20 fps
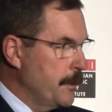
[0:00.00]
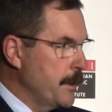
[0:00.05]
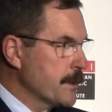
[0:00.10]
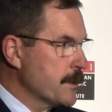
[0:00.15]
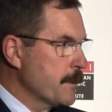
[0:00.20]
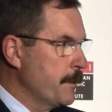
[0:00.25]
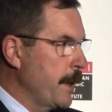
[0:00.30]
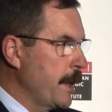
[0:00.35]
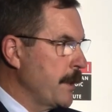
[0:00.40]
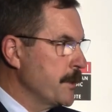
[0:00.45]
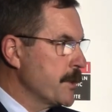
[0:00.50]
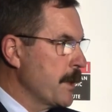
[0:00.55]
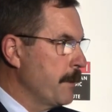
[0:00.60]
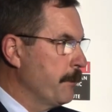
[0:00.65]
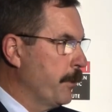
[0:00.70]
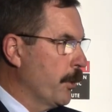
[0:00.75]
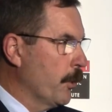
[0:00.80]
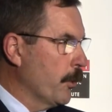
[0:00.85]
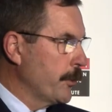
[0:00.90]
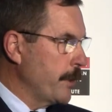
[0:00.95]
This means
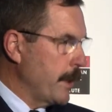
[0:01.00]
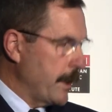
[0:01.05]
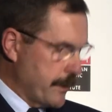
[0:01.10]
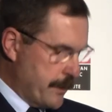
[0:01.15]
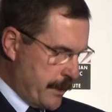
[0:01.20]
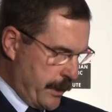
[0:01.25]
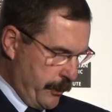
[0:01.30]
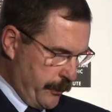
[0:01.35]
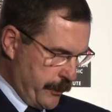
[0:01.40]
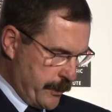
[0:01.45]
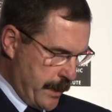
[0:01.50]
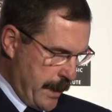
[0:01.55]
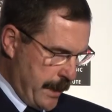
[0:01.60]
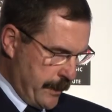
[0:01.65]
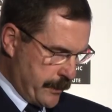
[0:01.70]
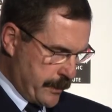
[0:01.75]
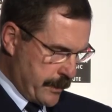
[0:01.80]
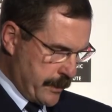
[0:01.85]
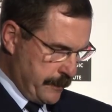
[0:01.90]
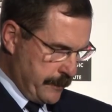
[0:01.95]
importing skill
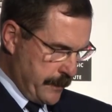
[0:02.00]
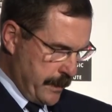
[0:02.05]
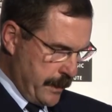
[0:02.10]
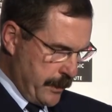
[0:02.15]
sets,